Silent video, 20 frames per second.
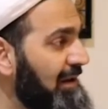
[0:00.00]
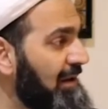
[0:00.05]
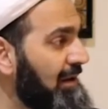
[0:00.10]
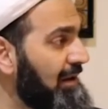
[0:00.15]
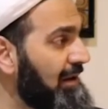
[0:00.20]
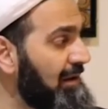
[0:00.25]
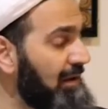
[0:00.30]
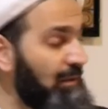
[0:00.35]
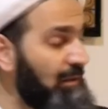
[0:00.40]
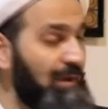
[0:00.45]

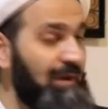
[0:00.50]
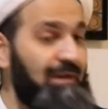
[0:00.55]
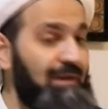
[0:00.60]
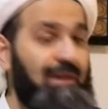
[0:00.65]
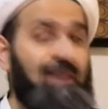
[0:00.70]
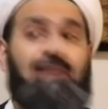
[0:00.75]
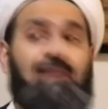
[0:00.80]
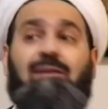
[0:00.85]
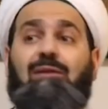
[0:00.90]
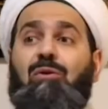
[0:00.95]
The one
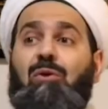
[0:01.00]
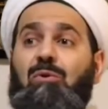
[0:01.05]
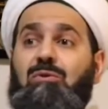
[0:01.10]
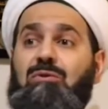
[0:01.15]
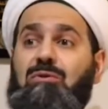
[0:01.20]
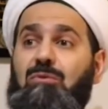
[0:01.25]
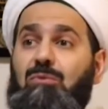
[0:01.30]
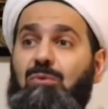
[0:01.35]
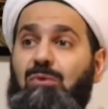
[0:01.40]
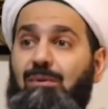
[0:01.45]
that
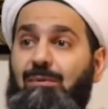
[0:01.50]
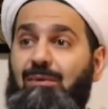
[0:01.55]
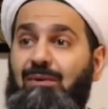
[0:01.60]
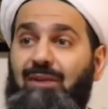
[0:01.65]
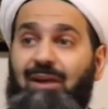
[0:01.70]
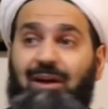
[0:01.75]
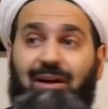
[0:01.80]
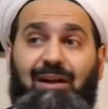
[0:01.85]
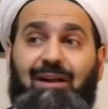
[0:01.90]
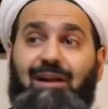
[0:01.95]
goes through
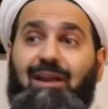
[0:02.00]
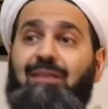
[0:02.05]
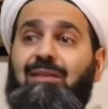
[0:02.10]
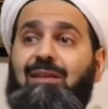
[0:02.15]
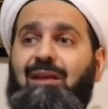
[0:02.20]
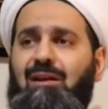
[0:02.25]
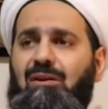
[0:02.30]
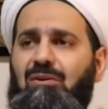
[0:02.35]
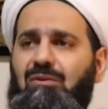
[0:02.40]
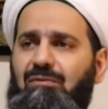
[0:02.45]
Ramadan and at the
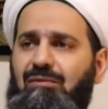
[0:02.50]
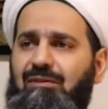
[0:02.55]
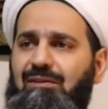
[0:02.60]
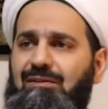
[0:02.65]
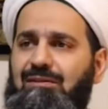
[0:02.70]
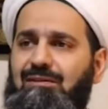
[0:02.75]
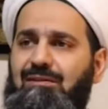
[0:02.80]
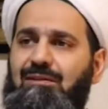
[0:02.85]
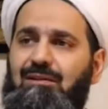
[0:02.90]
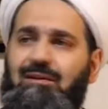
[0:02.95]
end of
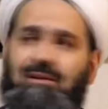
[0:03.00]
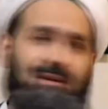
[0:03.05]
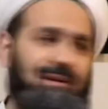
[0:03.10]
it,